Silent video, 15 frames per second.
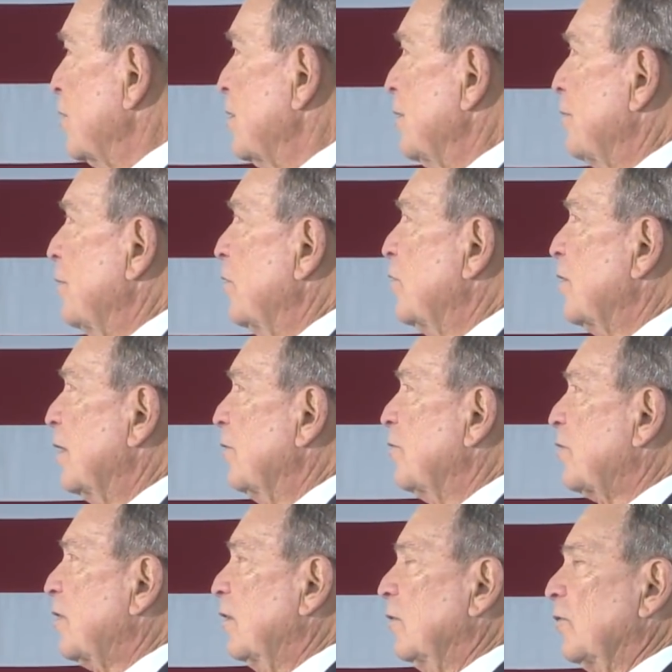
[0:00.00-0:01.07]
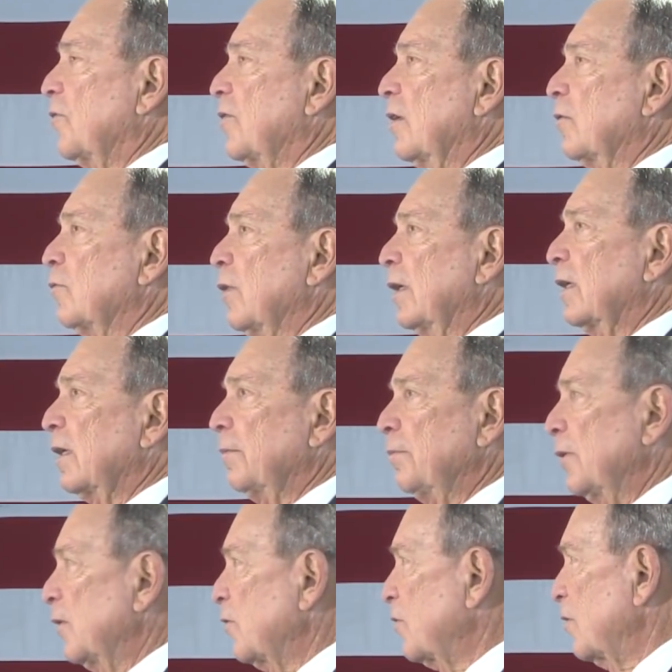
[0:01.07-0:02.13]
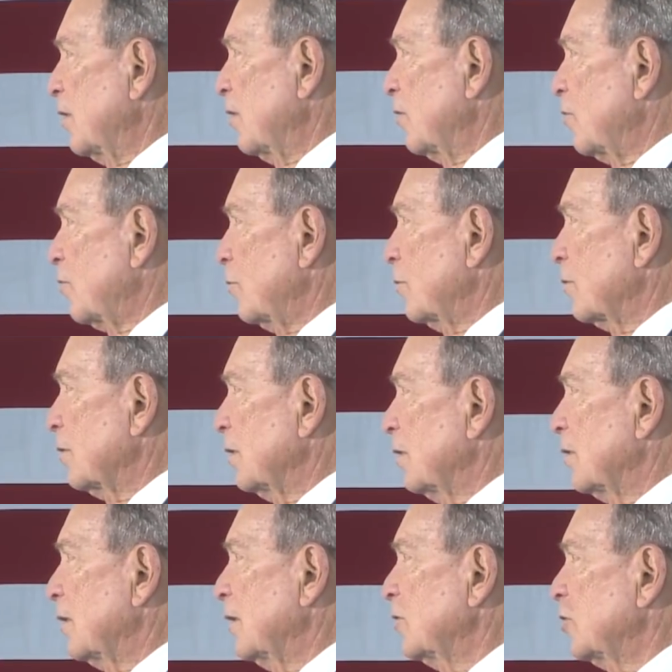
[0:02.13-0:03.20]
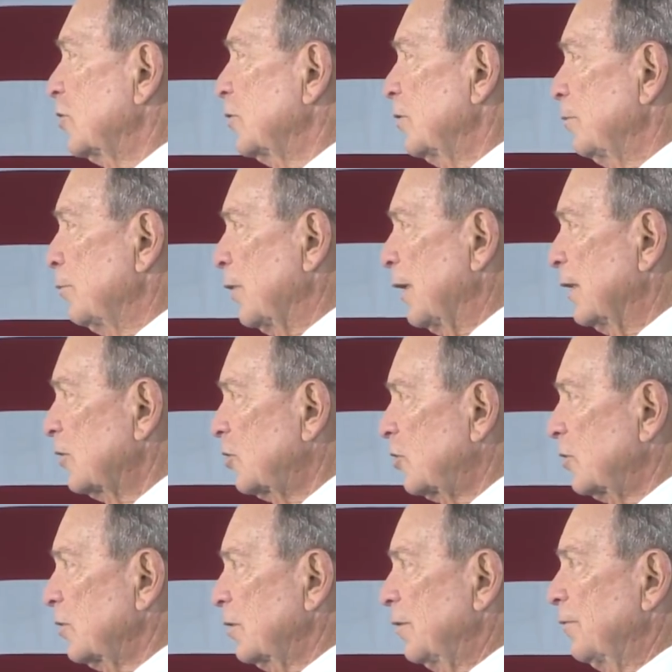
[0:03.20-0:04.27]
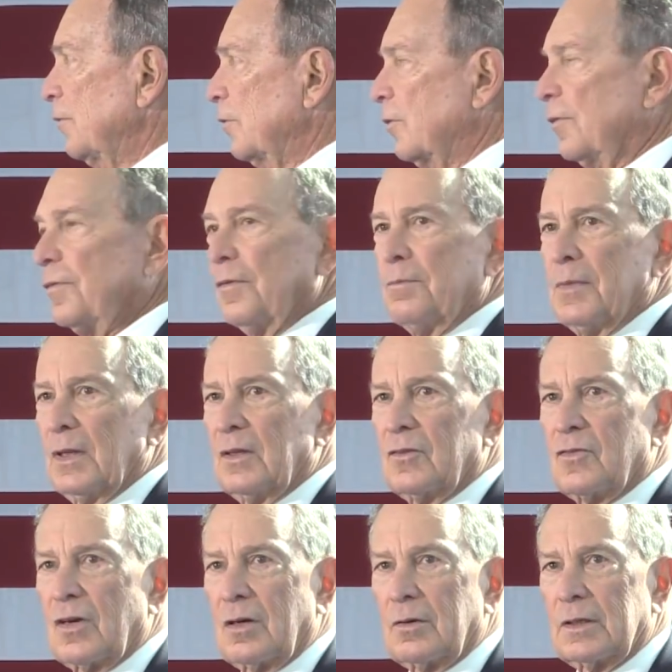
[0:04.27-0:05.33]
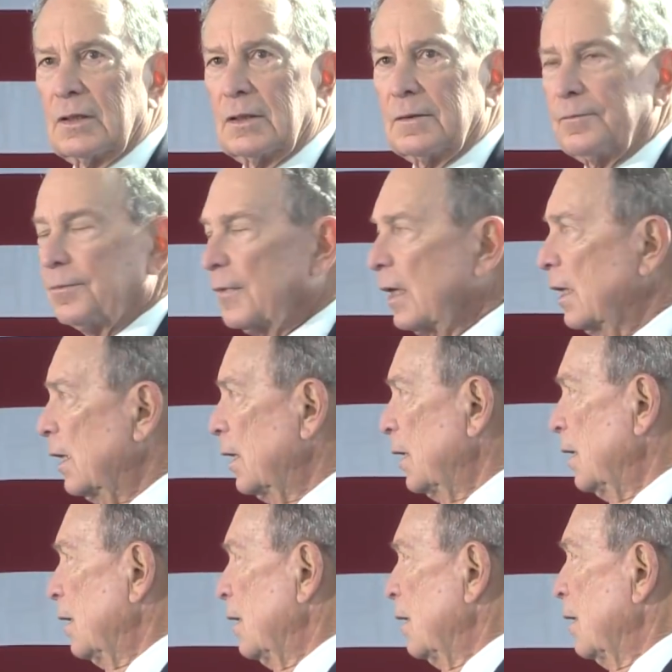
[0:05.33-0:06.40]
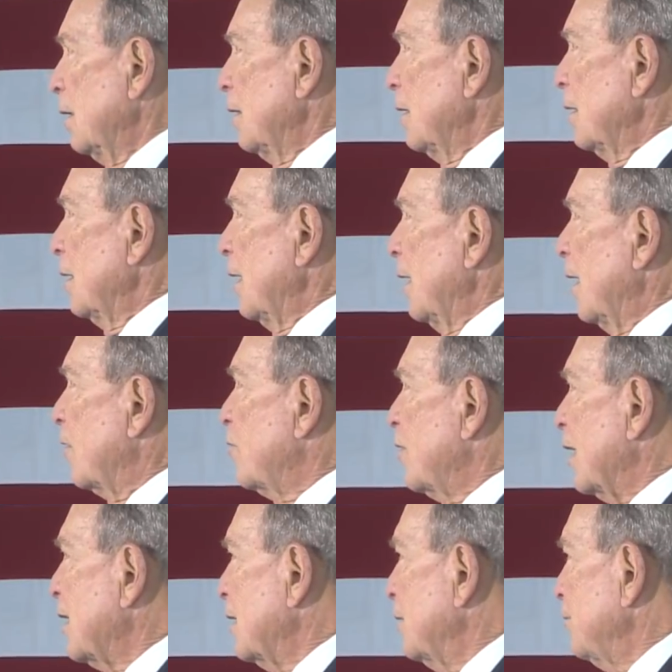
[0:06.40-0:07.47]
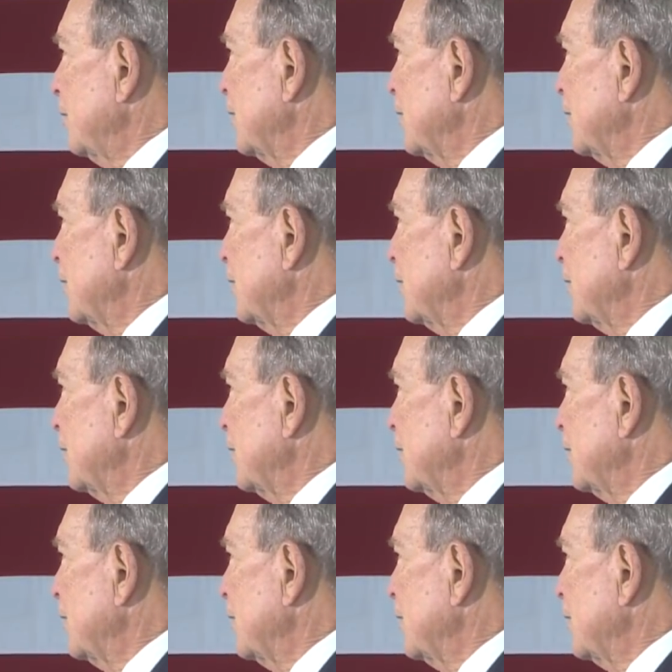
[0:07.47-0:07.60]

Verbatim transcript: a different set of skills than running a business or a large branch of, of the military. Executive